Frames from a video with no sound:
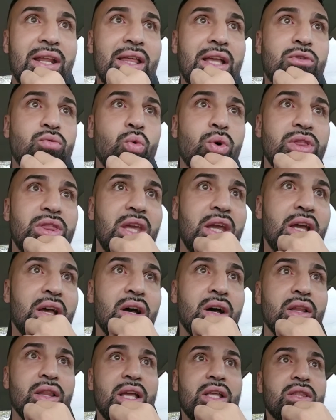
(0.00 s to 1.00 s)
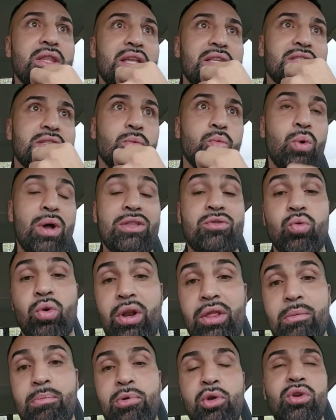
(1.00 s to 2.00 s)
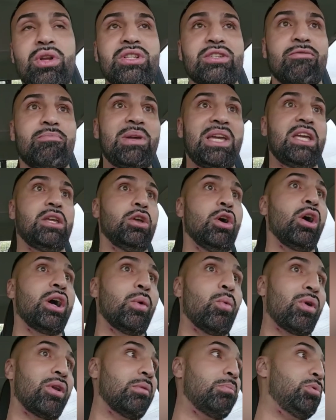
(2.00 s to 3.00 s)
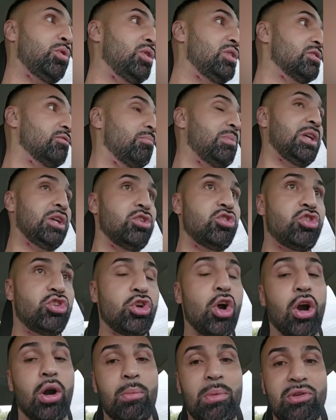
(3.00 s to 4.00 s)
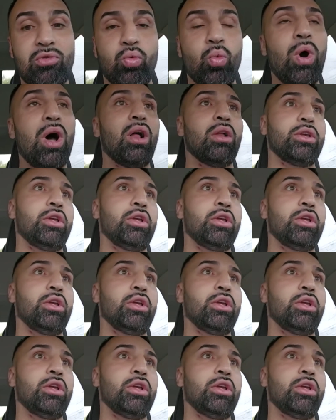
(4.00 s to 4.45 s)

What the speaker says: and that's one thing that's one of the beauties of being young and one of the beauties of being sharp as well.